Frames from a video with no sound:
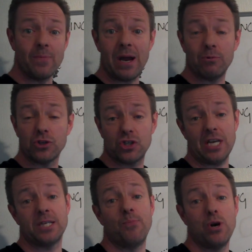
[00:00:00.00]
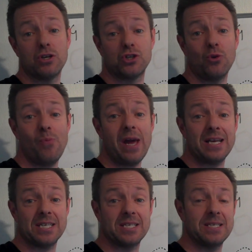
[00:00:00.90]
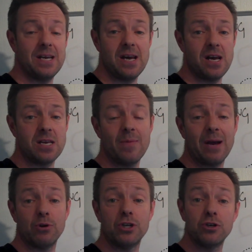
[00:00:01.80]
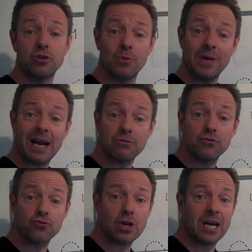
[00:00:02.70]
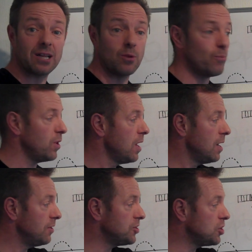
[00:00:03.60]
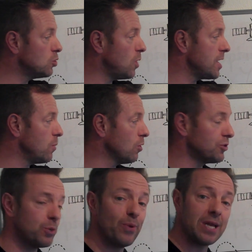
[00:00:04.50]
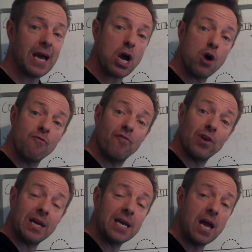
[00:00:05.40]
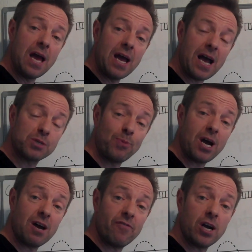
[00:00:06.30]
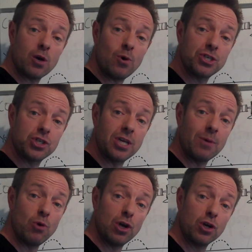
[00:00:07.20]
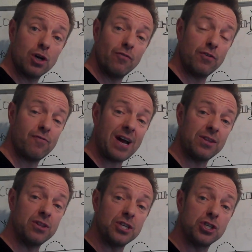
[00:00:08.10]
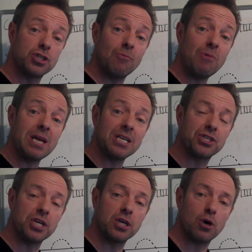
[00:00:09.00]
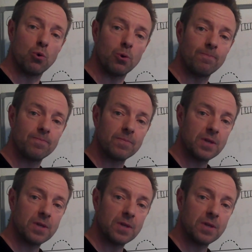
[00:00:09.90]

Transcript: You might want to set a personal best. You might want to do something out of triathlon. But this is where you want to be. Now, hopefully, as part of our questioning, we'll uncover the fact that this is a realistic goal.